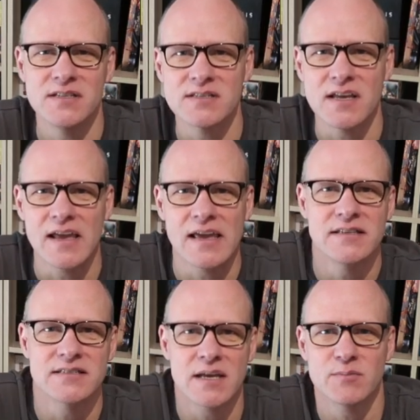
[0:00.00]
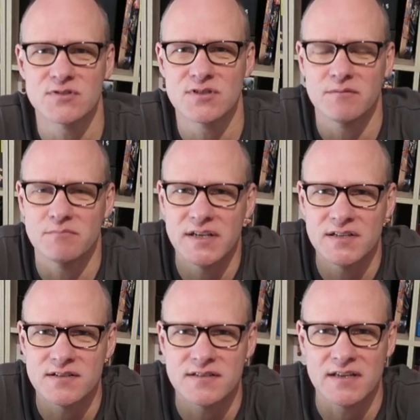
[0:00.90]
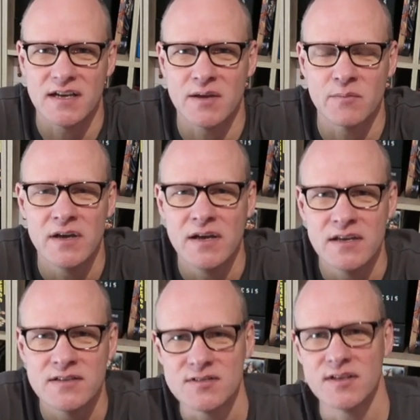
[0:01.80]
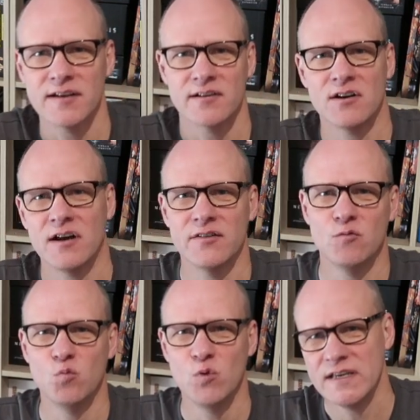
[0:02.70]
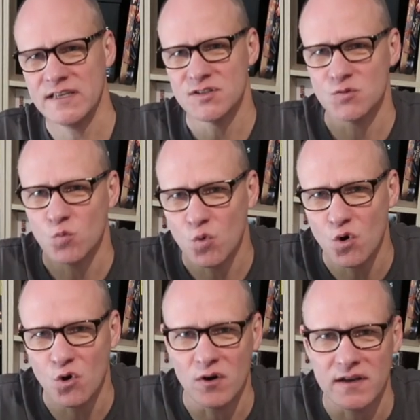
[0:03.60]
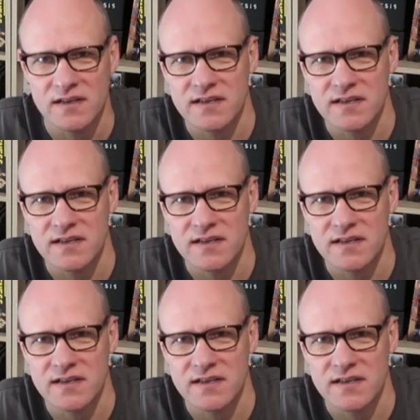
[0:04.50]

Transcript: It's a tabletop miniatures game set in a kind of weird war,